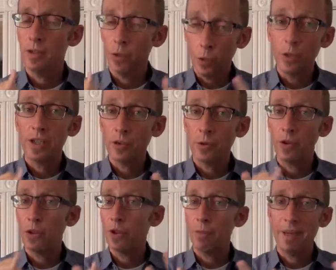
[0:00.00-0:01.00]
doing so that
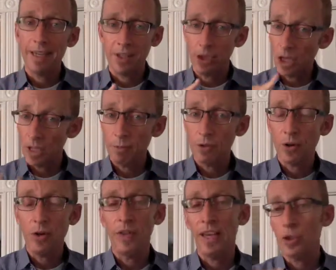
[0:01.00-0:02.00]
you can make adjustments
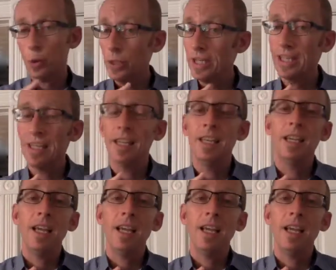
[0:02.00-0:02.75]
on that, tweak it,